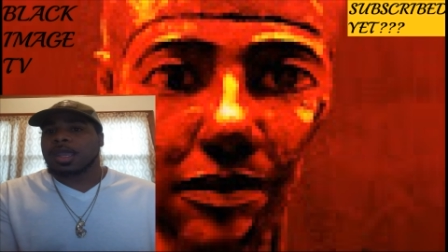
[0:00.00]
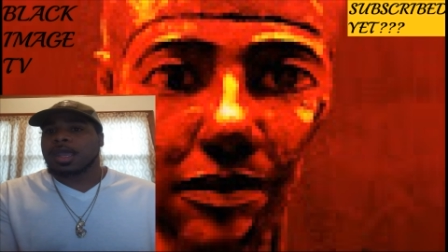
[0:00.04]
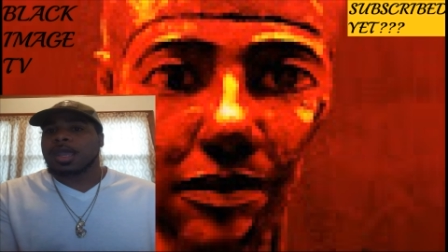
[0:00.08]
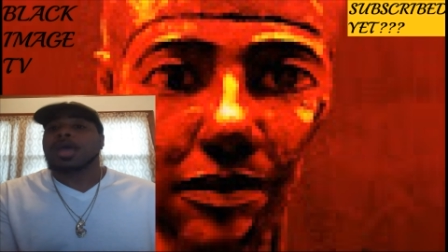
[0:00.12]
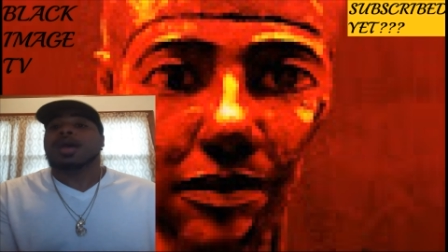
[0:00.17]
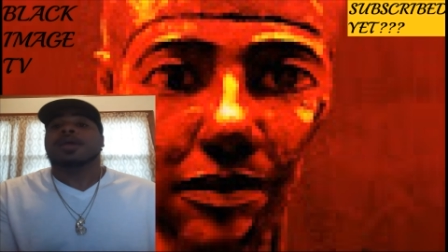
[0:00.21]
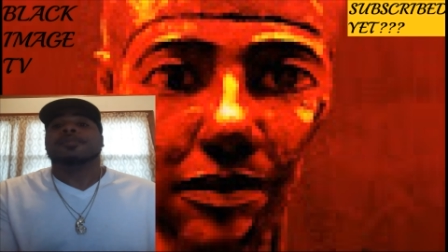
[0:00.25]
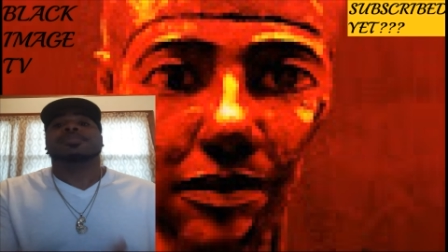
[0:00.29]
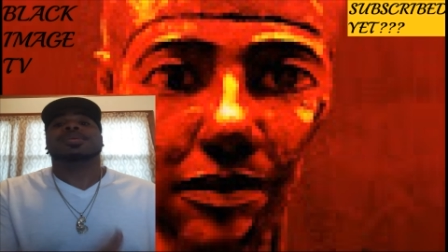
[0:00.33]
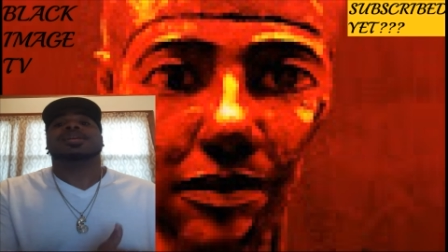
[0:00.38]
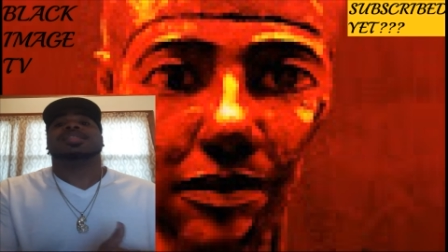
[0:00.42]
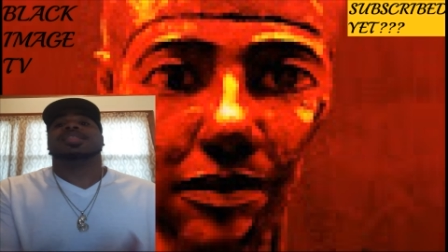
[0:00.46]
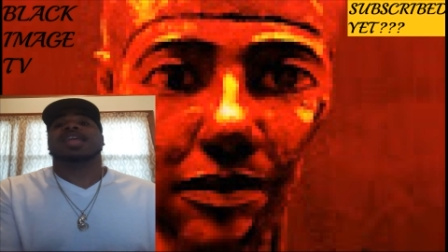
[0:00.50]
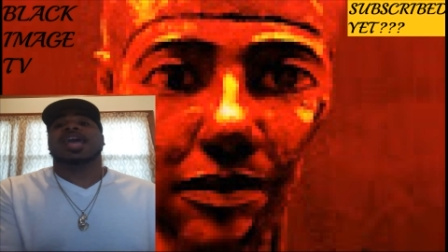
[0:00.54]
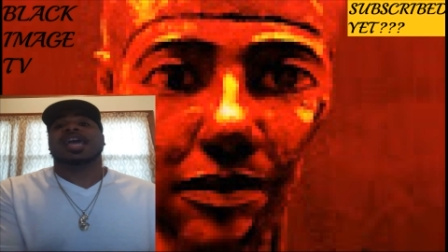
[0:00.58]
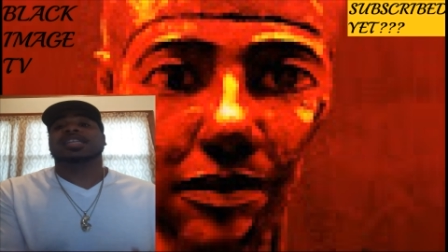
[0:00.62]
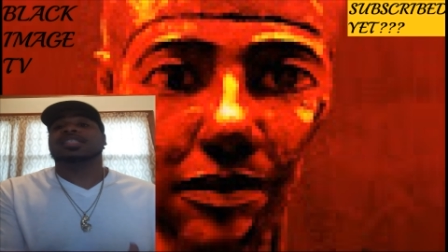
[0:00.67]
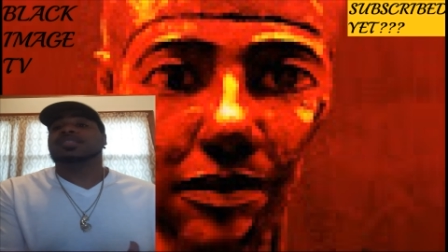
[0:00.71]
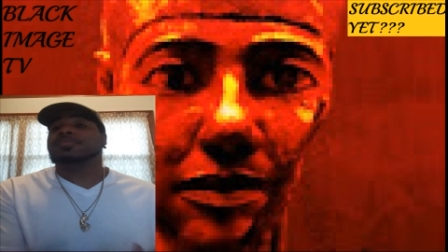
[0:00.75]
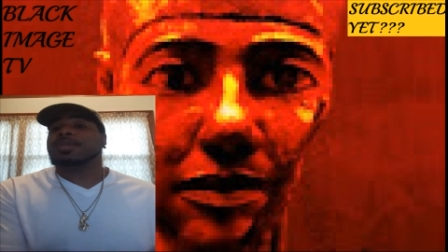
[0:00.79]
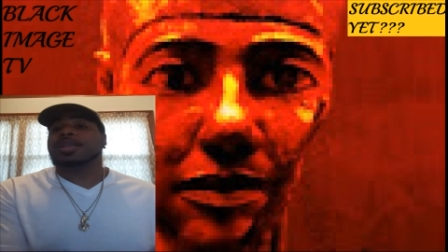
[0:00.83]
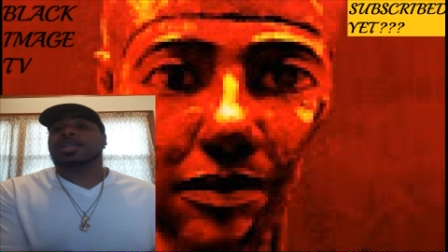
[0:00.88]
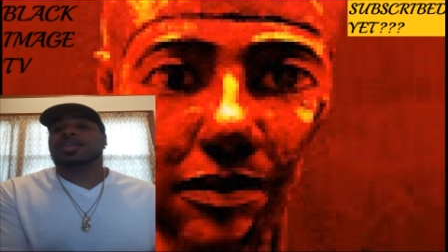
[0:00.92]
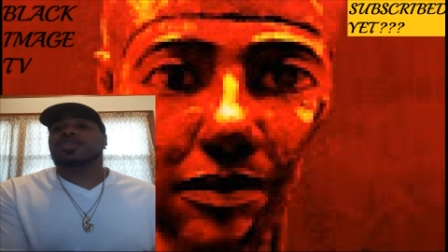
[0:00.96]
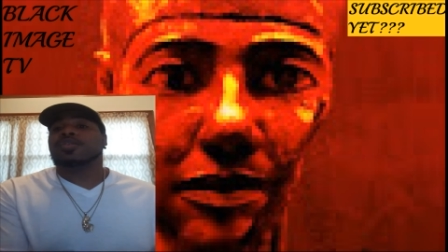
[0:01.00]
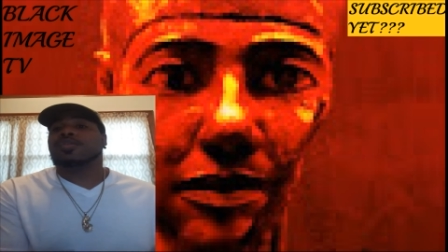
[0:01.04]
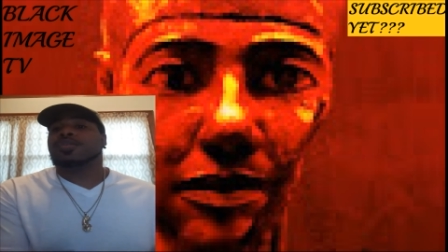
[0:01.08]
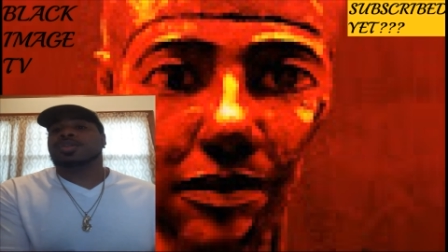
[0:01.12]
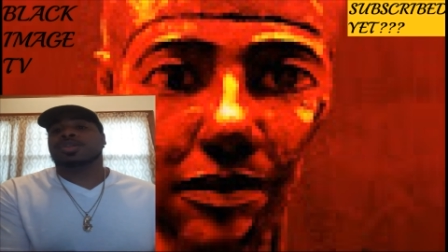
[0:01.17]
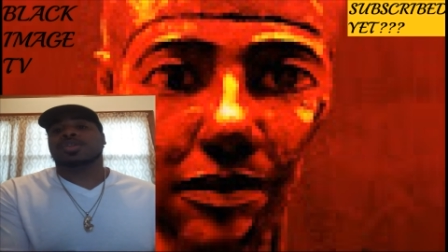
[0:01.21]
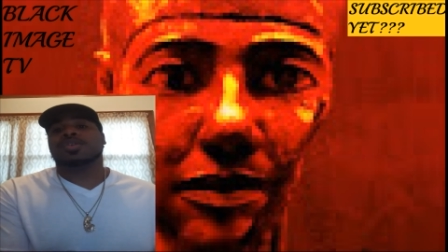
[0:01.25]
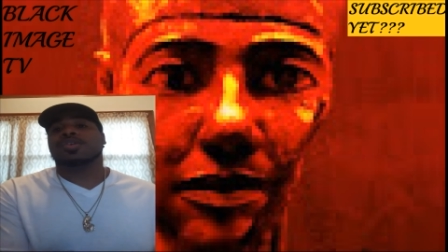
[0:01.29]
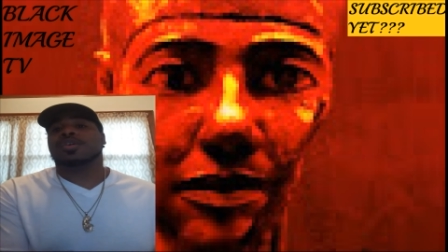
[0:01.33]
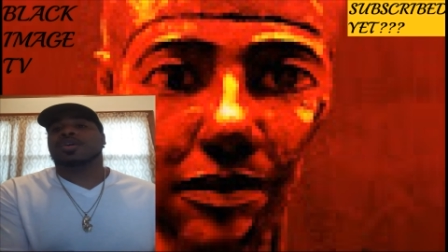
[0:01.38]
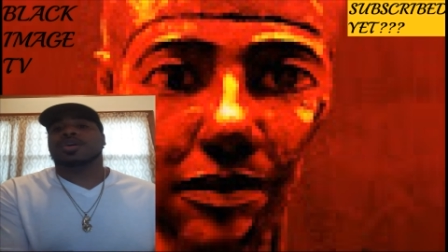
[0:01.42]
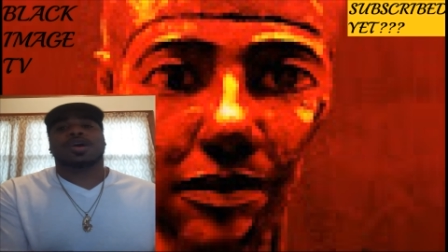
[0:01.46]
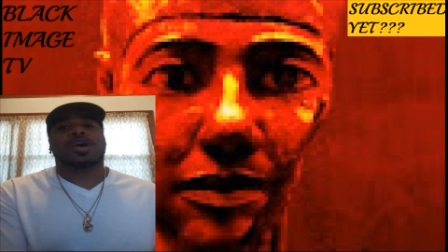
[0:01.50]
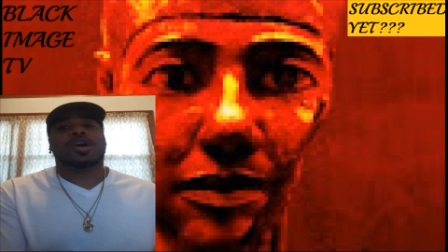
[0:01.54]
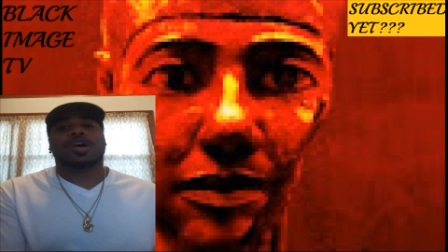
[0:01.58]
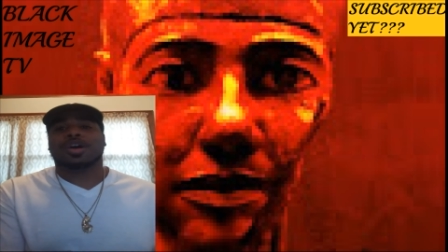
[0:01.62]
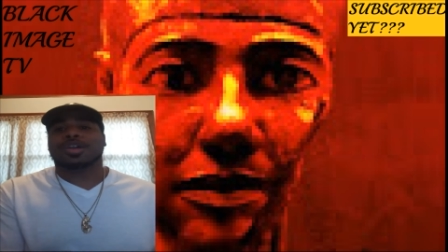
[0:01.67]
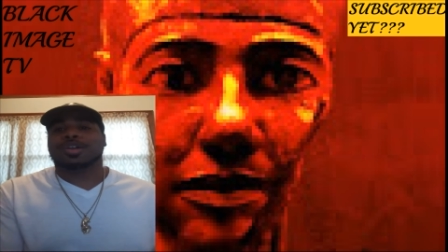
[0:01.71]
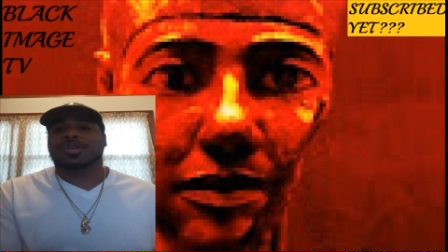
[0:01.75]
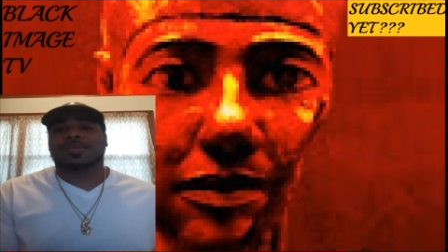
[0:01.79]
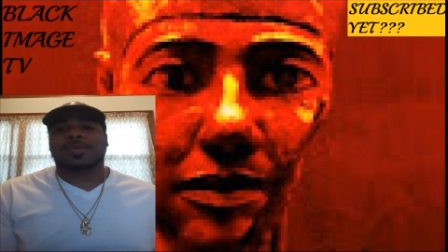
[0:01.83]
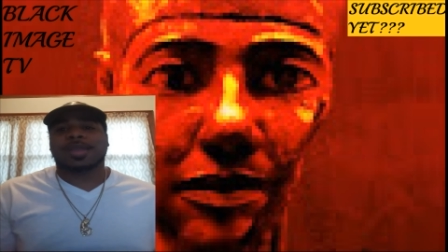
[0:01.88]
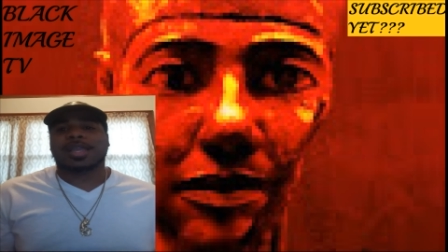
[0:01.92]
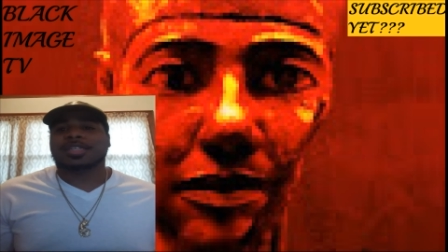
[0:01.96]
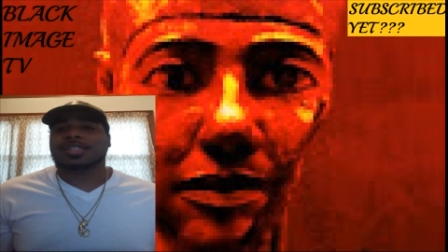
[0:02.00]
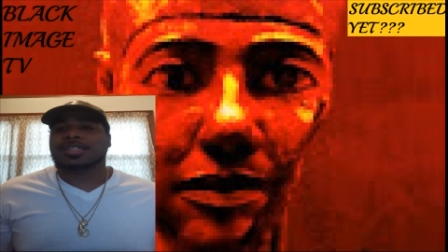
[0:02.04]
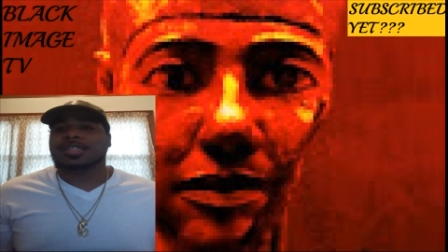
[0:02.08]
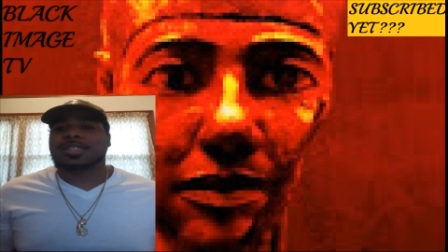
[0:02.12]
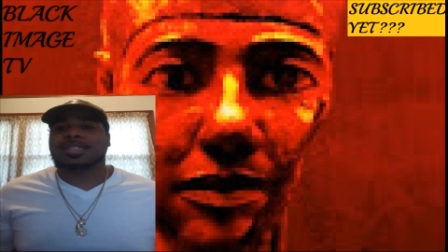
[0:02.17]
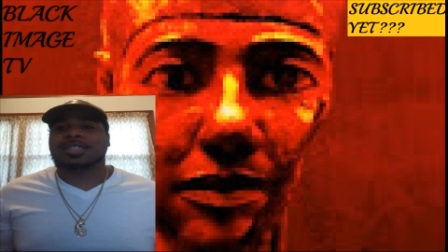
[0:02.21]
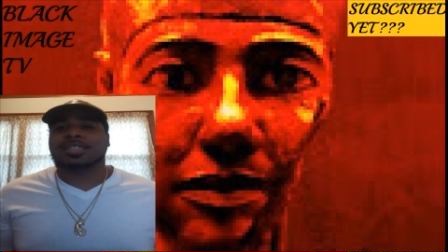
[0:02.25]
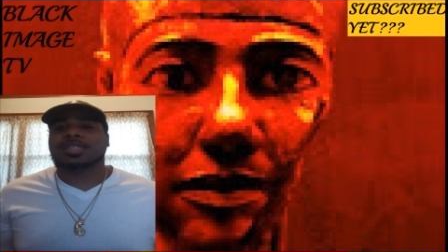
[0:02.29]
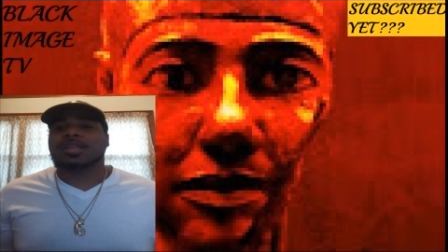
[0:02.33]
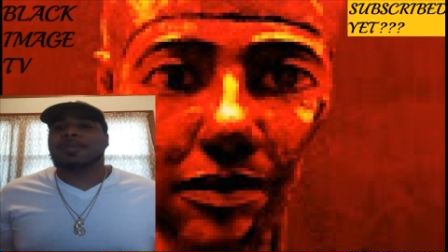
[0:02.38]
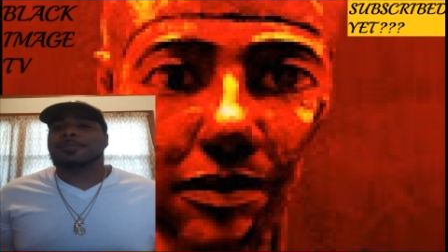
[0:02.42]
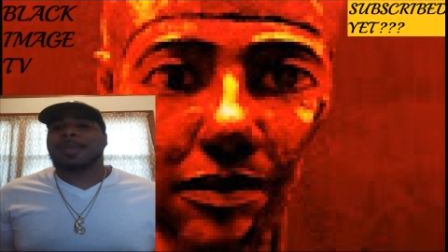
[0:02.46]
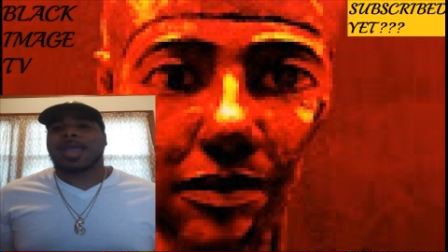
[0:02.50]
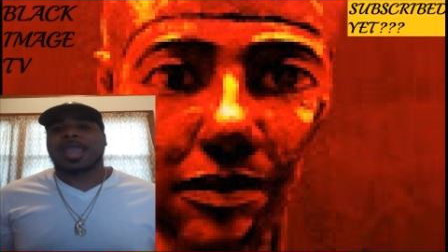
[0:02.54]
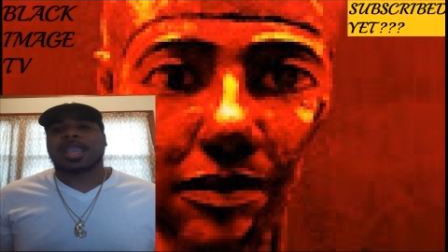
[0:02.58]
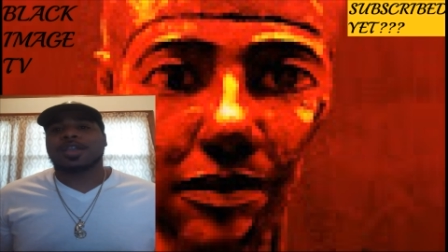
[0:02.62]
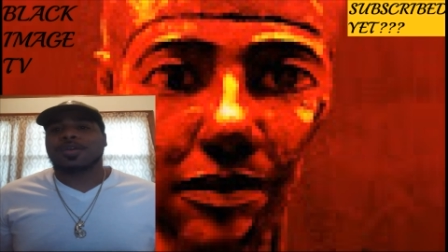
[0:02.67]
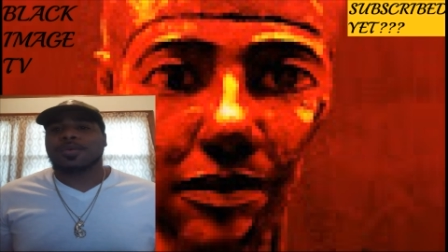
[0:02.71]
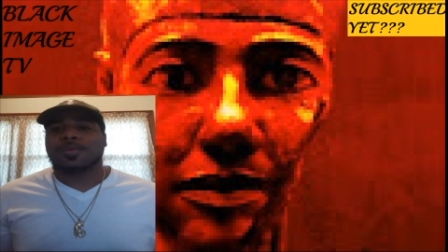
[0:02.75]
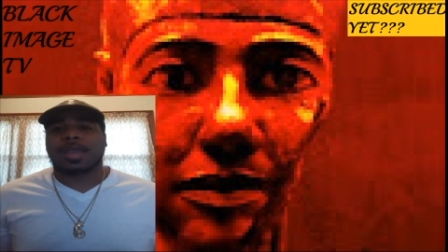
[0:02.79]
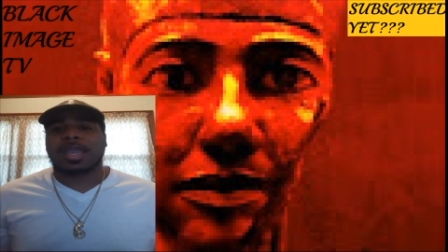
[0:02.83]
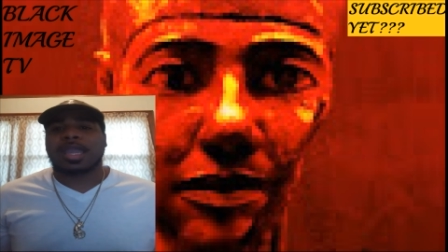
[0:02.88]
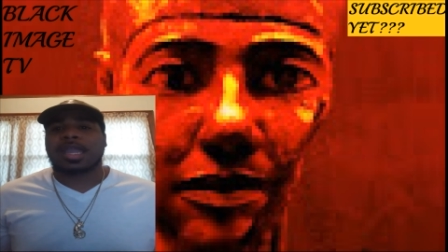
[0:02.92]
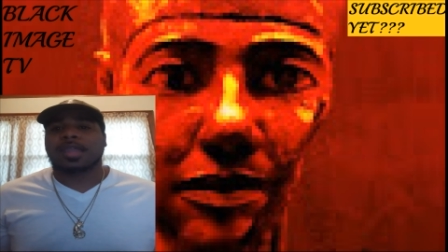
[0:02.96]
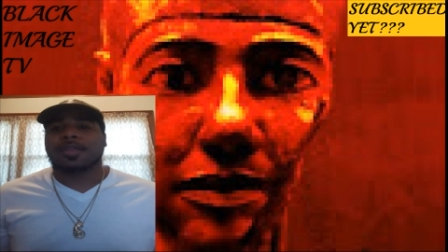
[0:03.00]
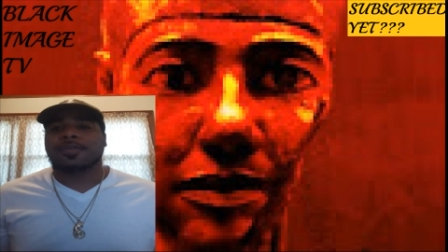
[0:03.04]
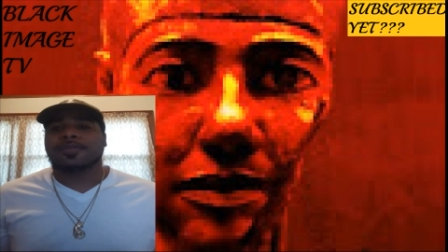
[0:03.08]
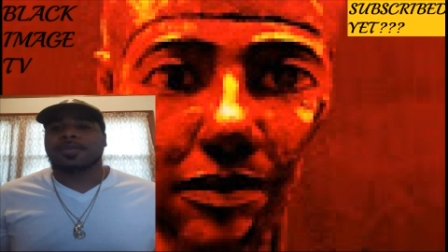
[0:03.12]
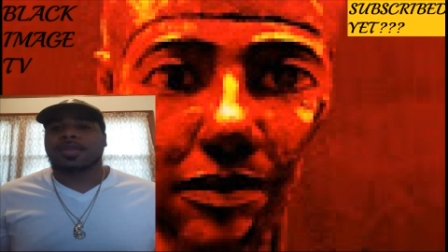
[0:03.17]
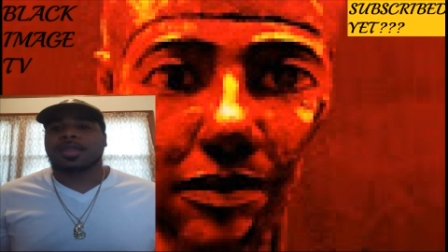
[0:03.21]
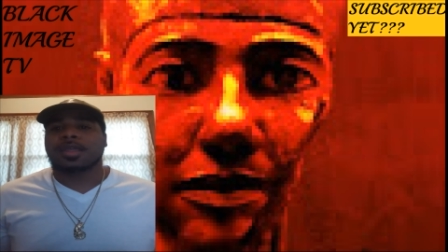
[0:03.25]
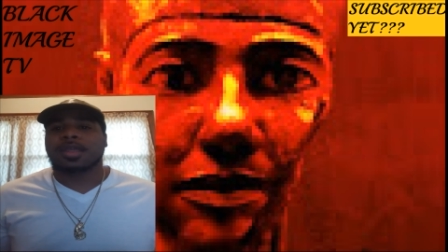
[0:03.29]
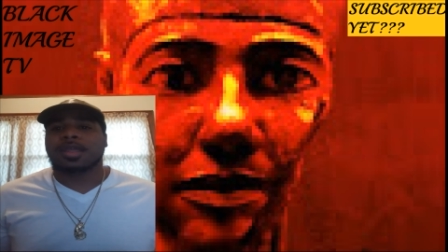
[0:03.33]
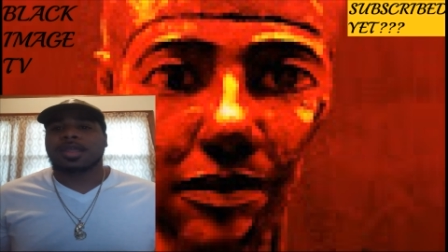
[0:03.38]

But that's been going on all the way since the microwave.